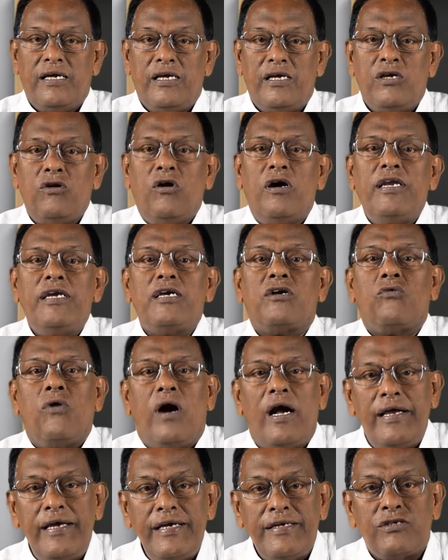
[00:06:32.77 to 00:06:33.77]
you are
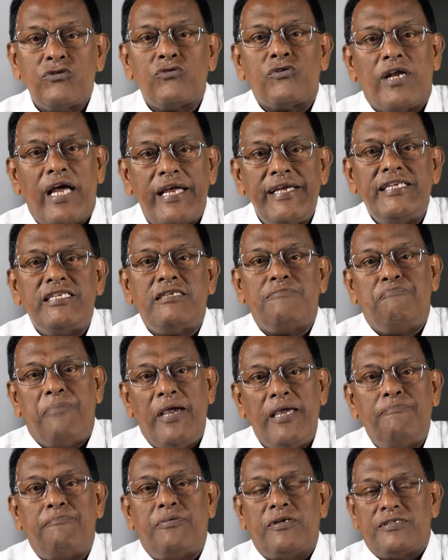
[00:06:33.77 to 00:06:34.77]
required to write
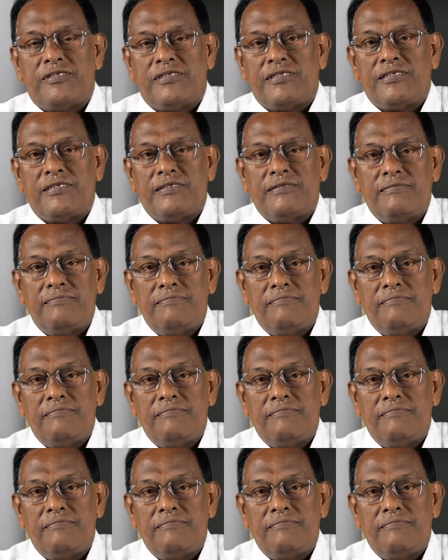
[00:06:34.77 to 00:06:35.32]
papers.